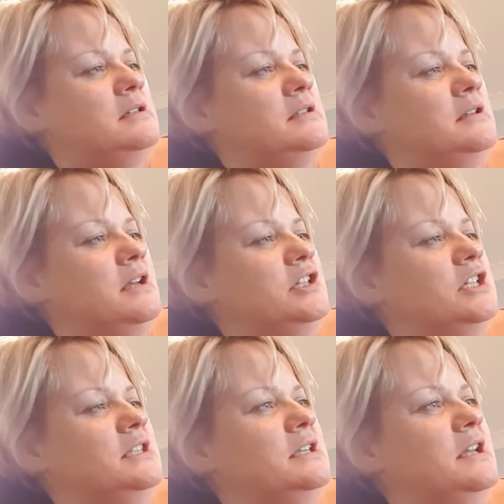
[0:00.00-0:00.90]
doesn't
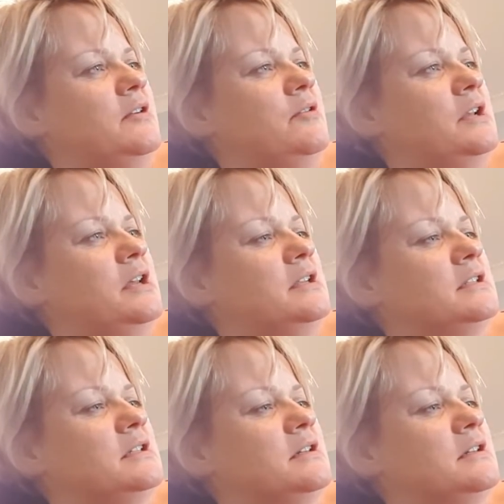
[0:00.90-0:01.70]
actually say on it.